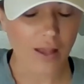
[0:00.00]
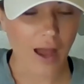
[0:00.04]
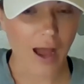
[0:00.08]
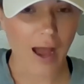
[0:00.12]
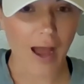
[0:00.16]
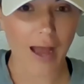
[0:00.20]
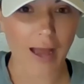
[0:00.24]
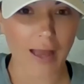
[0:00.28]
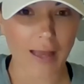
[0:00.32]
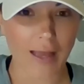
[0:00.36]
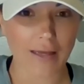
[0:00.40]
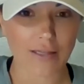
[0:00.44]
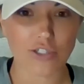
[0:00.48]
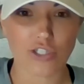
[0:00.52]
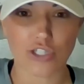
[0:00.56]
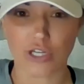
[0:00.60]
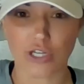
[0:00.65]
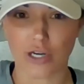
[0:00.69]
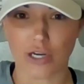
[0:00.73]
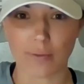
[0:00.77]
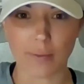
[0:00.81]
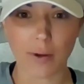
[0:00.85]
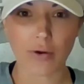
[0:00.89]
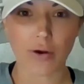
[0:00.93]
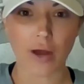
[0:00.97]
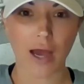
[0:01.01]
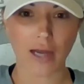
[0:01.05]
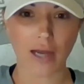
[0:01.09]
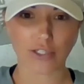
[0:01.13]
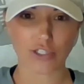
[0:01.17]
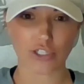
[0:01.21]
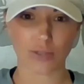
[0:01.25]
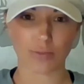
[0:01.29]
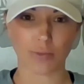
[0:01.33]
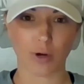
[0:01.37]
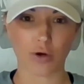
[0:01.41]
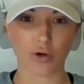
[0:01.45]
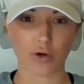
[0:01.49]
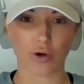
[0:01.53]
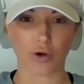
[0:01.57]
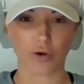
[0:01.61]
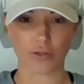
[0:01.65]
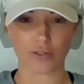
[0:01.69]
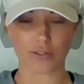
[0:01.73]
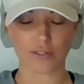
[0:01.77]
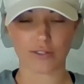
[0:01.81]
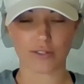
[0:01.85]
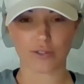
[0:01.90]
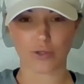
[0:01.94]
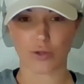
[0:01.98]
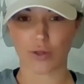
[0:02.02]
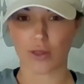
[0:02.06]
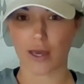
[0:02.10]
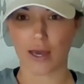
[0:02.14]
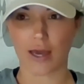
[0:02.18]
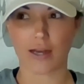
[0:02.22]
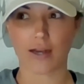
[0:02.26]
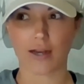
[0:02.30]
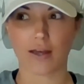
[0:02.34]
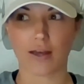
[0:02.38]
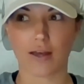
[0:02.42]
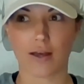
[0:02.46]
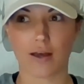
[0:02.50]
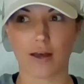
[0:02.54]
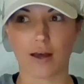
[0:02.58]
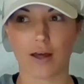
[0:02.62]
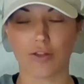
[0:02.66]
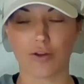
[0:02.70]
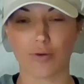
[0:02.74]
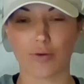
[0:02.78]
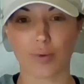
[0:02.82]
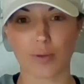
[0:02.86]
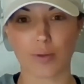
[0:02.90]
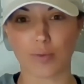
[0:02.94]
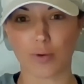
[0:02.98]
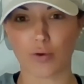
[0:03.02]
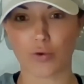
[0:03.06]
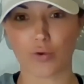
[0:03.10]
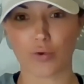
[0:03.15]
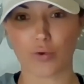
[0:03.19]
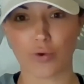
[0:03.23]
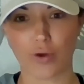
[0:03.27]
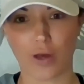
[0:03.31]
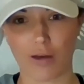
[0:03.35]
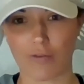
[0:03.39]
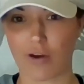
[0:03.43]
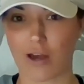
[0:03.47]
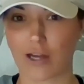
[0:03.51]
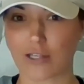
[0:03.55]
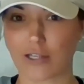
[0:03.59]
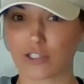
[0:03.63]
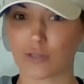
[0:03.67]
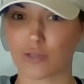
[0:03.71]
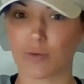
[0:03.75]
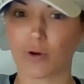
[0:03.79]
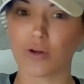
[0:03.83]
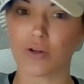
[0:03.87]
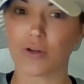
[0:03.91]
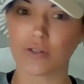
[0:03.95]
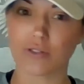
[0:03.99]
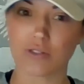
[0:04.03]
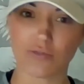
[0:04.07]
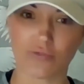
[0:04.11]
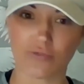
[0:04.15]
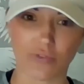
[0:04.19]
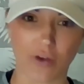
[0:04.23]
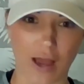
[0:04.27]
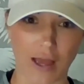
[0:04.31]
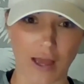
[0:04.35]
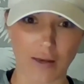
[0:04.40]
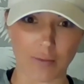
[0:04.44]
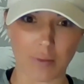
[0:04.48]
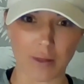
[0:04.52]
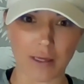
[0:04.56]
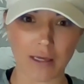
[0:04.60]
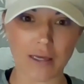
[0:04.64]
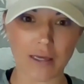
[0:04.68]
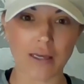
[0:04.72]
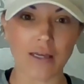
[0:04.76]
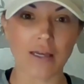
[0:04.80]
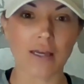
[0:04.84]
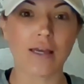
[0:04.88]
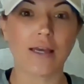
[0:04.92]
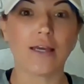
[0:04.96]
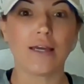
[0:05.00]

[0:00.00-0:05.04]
I share about Hashimoto's so that other people who have Hashimoto's find me